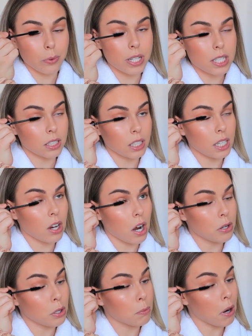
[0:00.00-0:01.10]
recently got
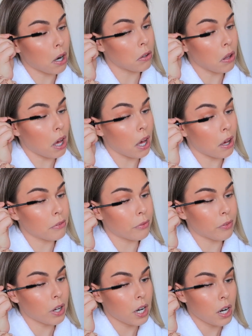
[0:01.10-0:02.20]
a new bottle of